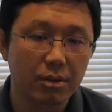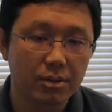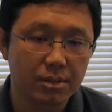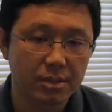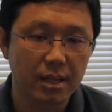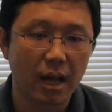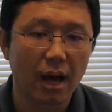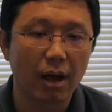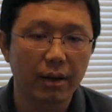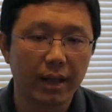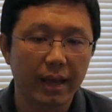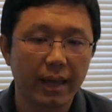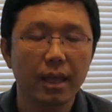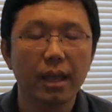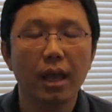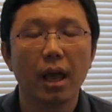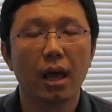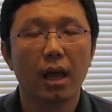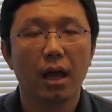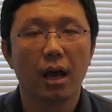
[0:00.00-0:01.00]

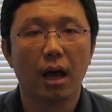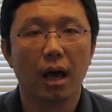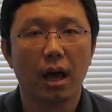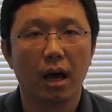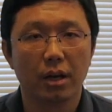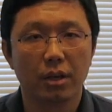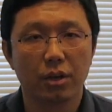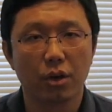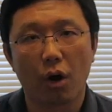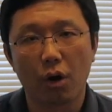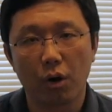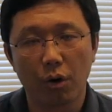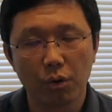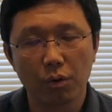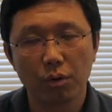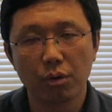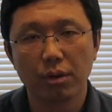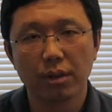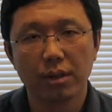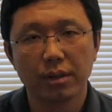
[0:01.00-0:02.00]
selling your
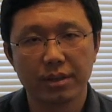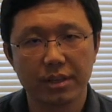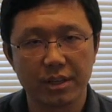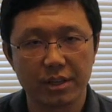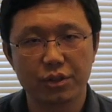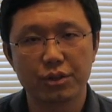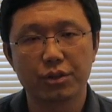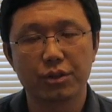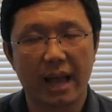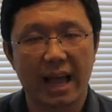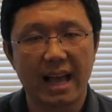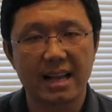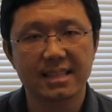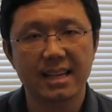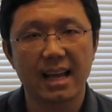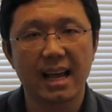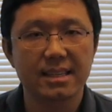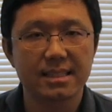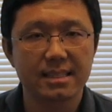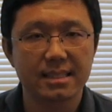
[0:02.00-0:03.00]
own digital
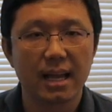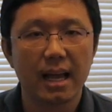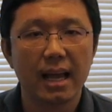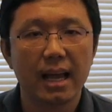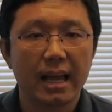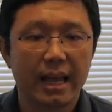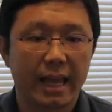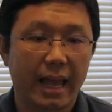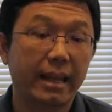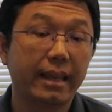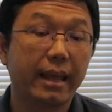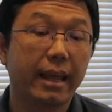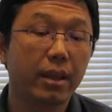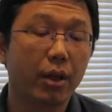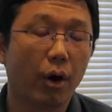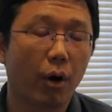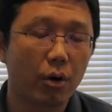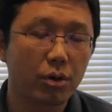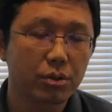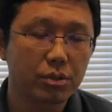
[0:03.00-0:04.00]
assets, and
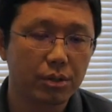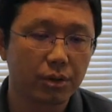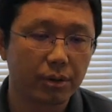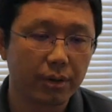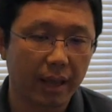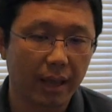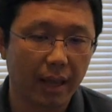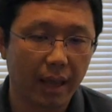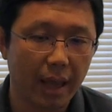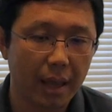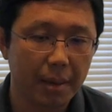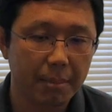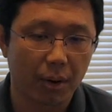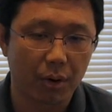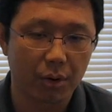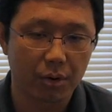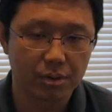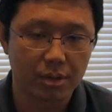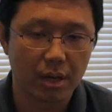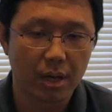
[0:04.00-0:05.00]
it also
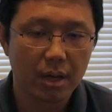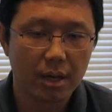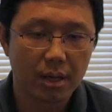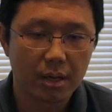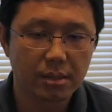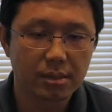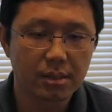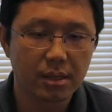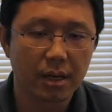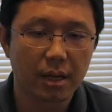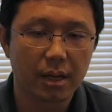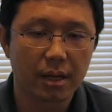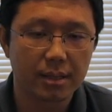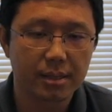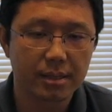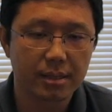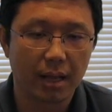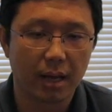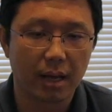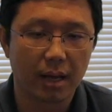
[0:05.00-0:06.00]
enabled
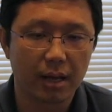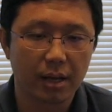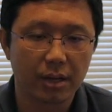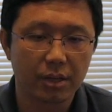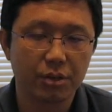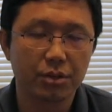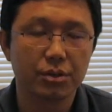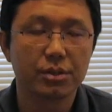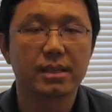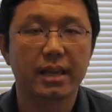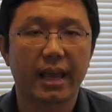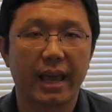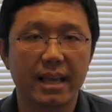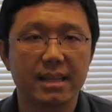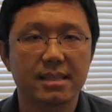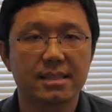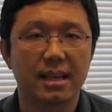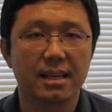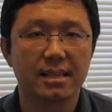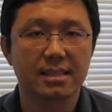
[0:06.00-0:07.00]
the use
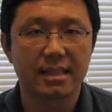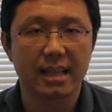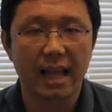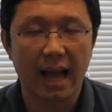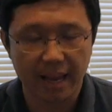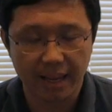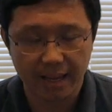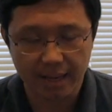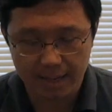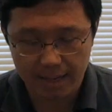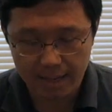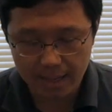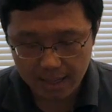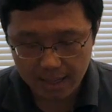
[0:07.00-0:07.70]
cases like